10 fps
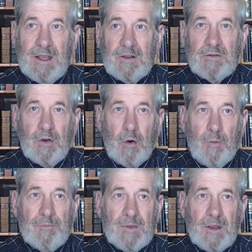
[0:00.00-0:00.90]
So
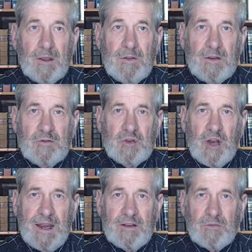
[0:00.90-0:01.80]
these
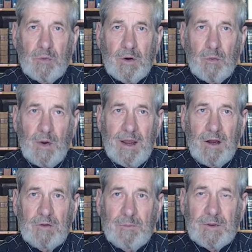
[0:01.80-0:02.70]
giants were
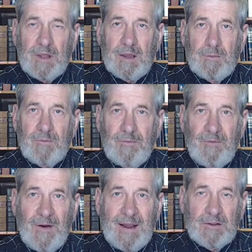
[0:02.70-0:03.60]
around, but they
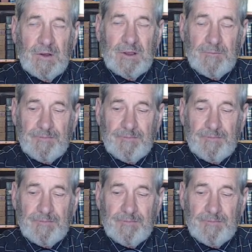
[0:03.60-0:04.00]
finally